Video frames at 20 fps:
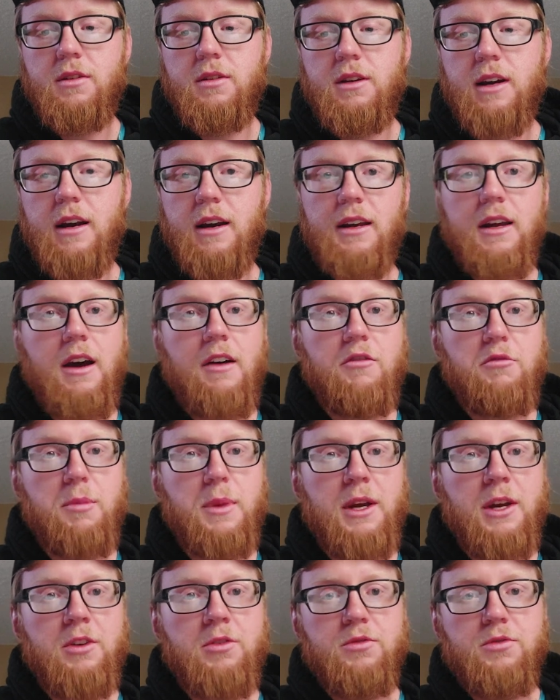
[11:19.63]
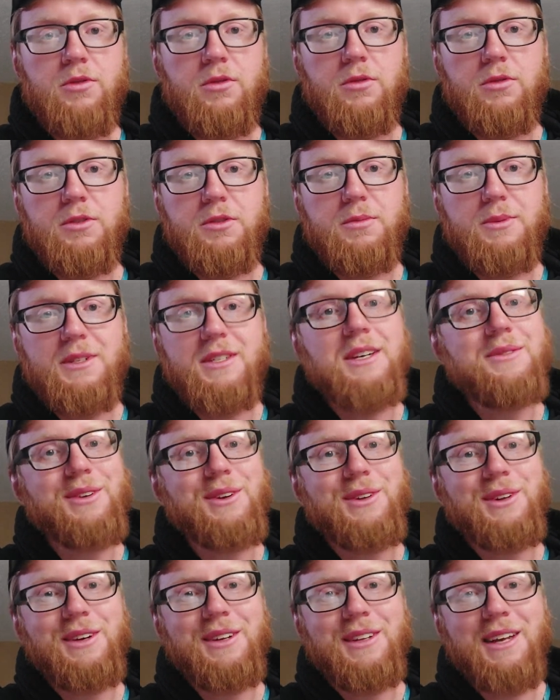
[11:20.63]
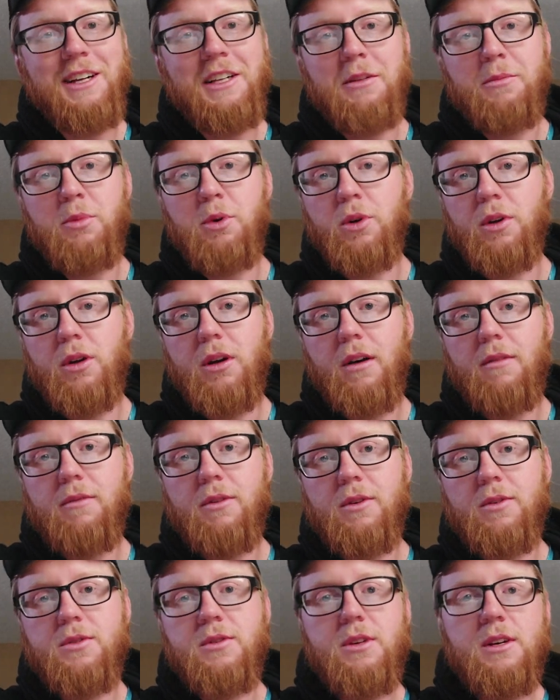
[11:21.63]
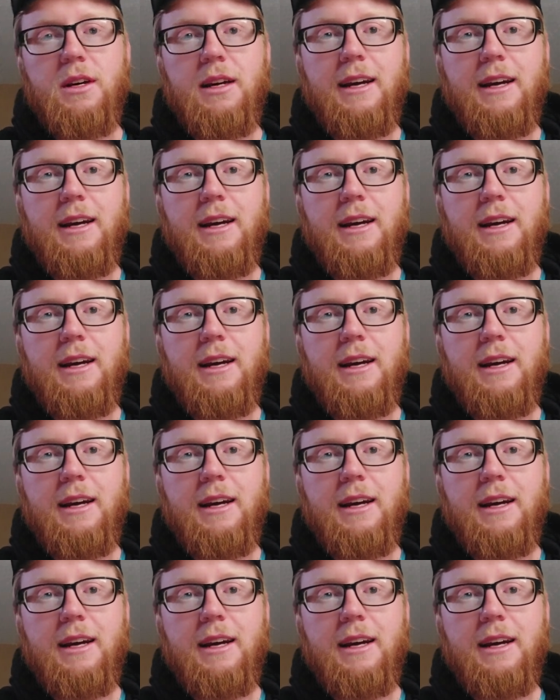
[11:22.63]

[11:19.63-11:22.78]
kind of government control, specifically in like the Board of Governors